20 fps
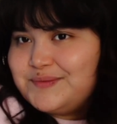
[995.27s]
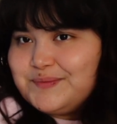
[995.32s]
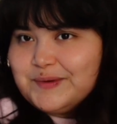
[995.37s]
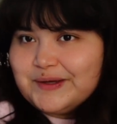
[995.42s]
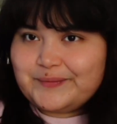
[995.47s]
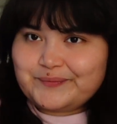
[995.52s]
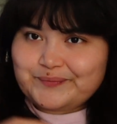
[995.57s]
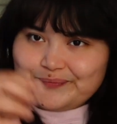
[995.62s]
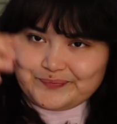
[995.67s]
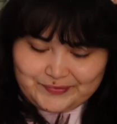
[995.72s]

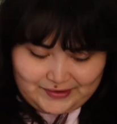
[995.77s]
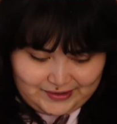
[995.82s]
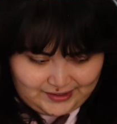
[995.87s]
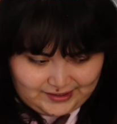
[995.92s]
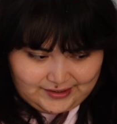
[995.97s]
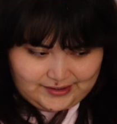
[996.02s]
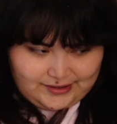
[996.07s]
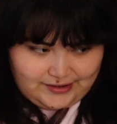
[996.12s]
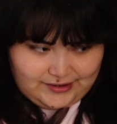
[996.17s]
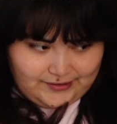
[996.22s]
But
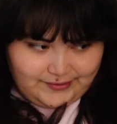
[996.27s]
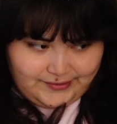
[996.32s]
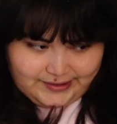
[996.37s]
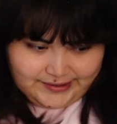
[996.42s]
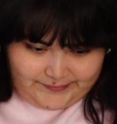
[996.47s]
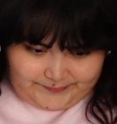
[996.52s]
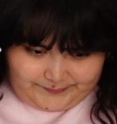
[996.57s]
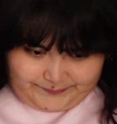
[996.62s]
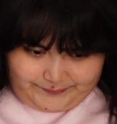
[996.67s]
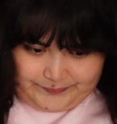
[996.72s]
all
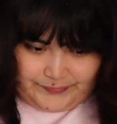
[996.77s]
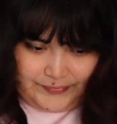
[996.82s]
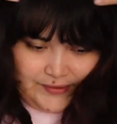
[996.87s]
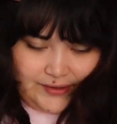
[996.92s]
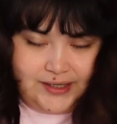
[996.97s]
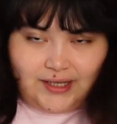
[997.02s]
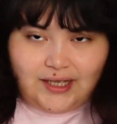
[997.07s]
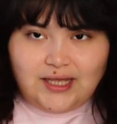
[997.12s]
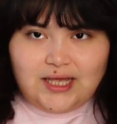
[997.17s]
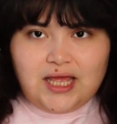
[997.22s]
right,
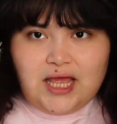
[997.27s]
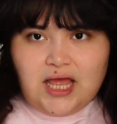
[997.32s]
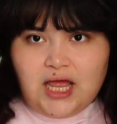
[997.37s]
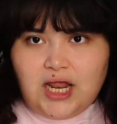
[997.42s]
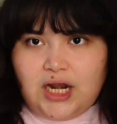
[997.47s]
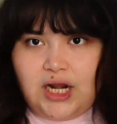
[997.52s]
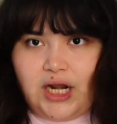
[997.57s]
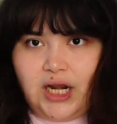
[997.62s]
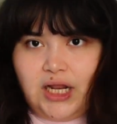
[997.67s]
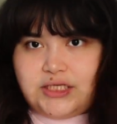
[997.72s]

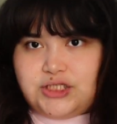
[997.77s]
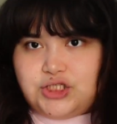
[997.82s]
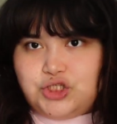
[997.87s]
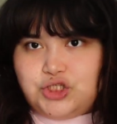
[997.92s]
let's